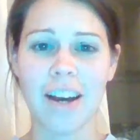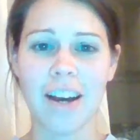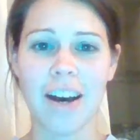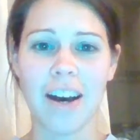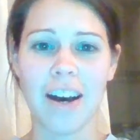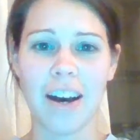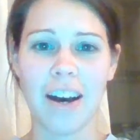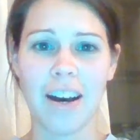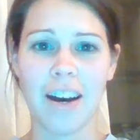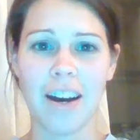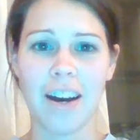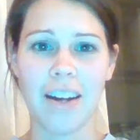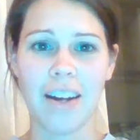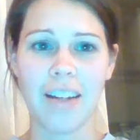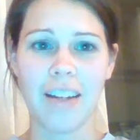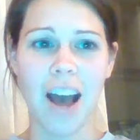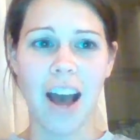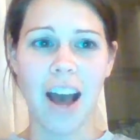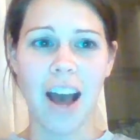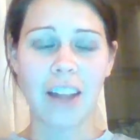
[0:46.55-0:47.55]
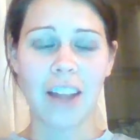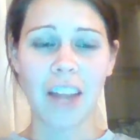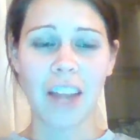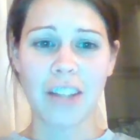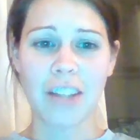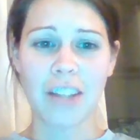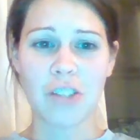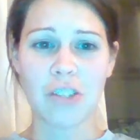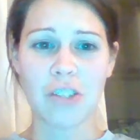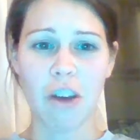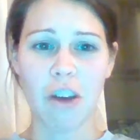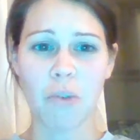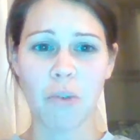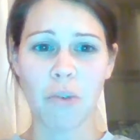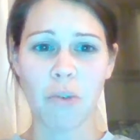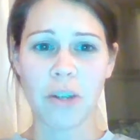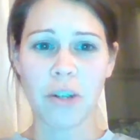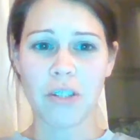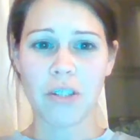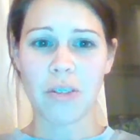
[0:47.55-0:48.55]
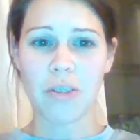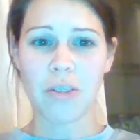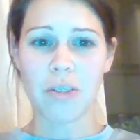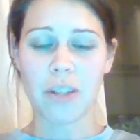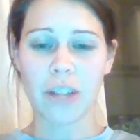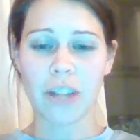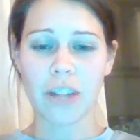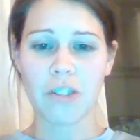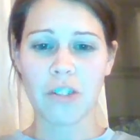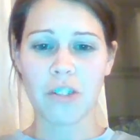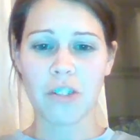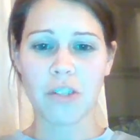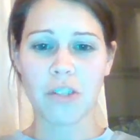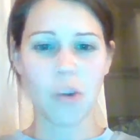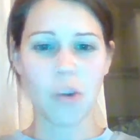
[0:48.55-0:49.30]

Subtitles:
online software to do the lectures,